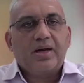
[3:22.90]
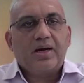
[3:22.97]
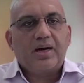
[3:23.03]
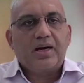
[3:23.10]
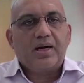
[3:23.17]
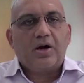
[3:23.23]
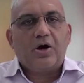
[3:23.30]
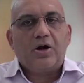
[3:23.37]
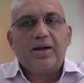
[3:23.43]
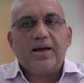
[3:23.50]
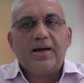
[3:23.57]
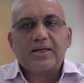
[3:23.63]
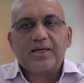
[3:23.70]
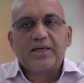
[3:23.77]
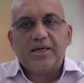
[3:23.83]

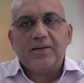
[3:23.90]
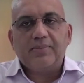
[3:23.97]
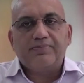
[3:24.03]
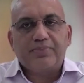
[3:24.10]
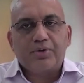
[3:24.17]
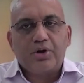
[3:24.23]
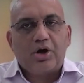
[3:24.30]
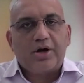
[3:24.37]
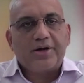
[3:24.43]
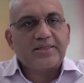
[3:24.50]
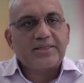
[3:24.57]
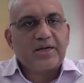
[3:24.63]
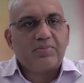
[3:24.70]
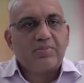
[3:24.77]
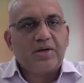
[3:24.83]
all our key
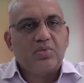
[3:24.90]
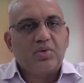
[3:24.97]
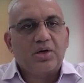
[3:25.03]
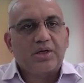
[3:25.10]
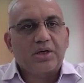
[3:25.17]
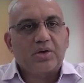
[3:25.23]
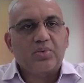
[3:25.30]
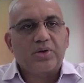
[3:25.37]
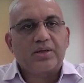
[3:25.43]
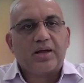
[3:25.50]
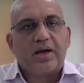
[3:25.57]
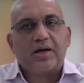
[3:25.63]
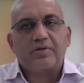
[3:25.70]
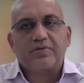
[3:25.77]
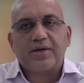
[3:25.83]
employees have been working with
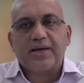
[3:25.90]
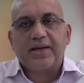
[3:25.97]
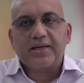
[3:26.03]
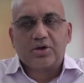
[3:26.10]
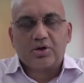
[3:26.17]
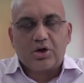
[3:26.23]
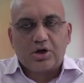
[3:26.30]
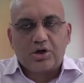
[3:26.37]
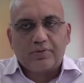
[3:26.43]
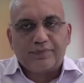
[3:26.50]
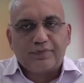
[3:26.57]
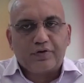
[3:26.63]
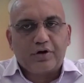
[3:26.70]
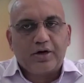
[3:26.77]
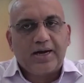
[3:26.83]
Aarvi Encon
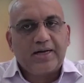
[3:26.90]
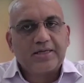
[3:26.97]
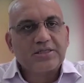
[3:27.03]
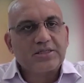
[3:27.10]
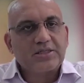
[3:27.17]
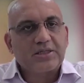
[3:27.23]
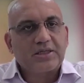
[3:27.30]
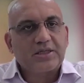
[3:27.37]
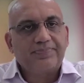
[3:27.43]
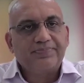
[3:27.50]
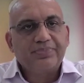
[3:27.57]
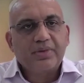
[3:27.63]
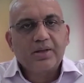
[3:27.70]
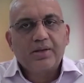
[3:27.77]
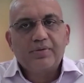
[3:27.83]
for last
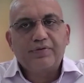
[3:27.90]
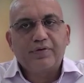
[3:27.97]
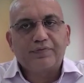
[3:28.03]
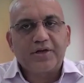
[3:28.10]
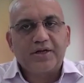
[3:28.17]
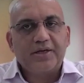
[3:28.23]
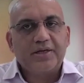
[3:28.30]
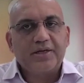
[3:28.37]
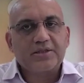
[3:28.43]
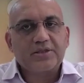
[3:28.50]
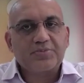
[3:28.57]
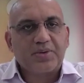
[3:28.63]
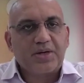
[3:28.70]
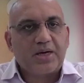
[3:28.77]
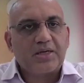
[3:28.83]
15
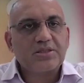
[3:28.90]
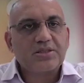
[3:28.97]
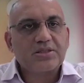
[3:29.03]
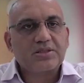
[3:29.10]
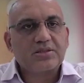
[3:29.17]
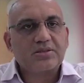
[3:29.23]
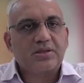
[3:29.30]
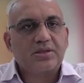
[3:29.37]
years plus.